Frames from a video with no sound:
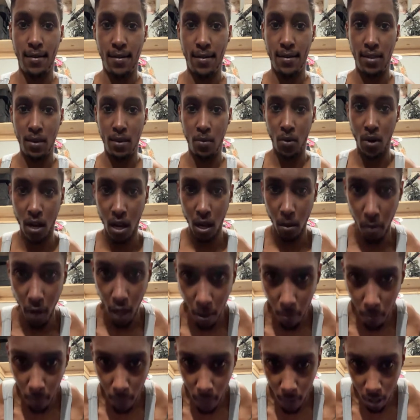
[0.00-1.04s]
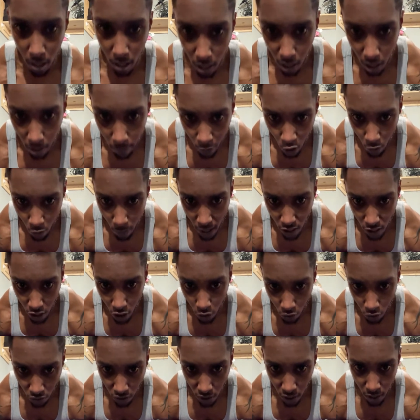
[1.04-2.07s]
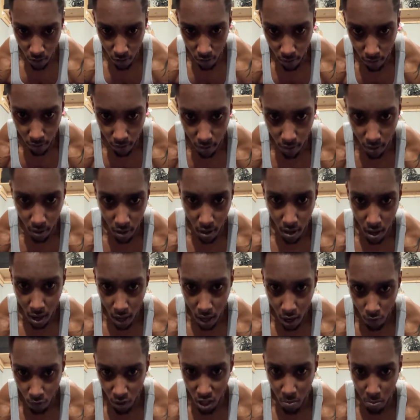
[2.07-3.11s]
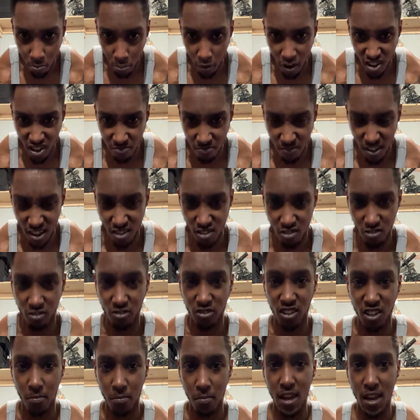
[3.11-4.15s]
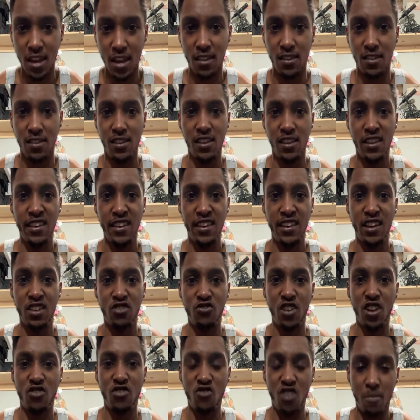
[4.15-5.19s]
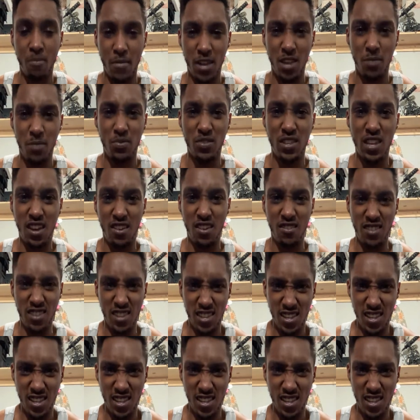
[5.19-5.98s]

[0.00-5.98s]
I'm gonna come up, I'm gonna go on my toes now, and really press my toes in the mat, and try to drop my hips down.